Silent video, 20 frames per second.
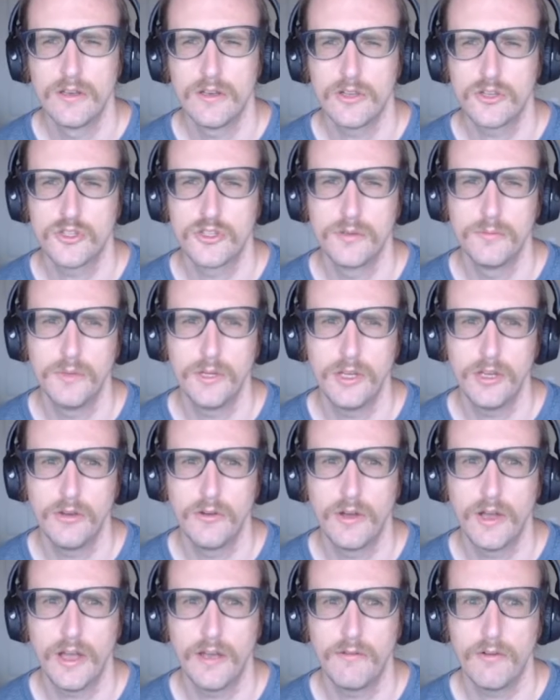Assuming
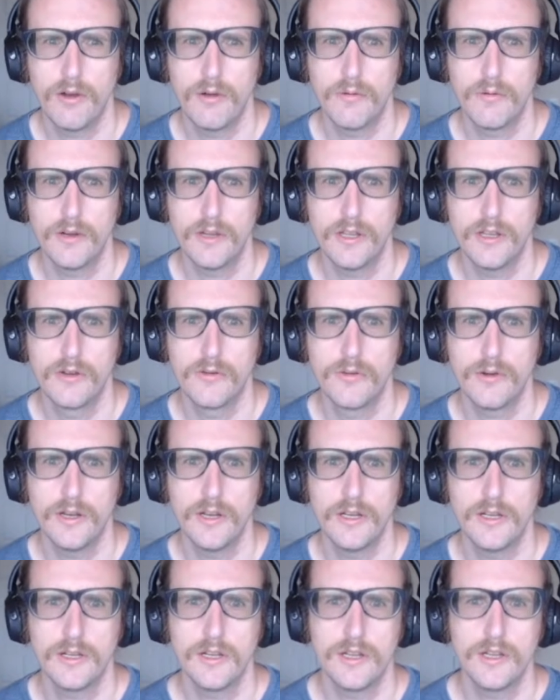you have already
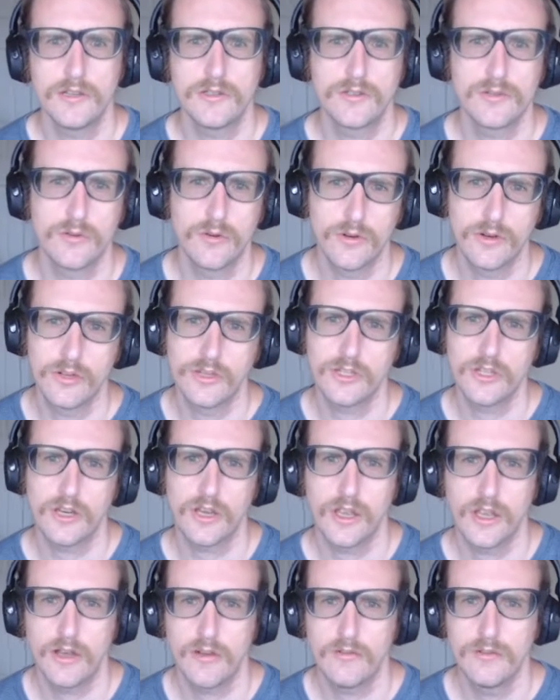created a storage
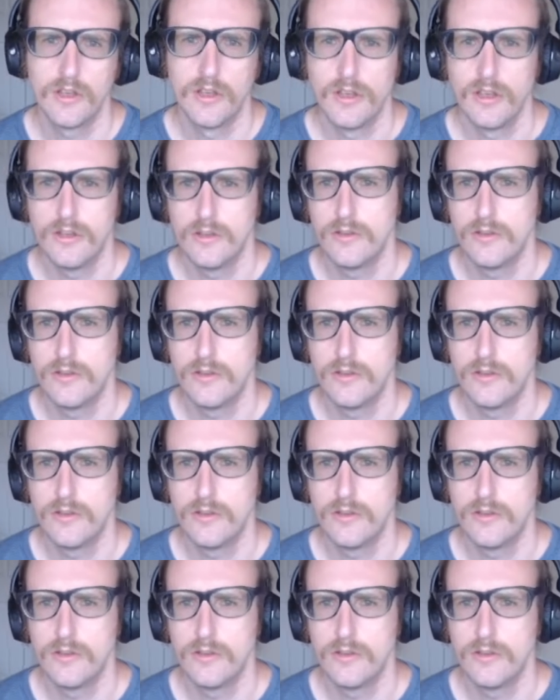account,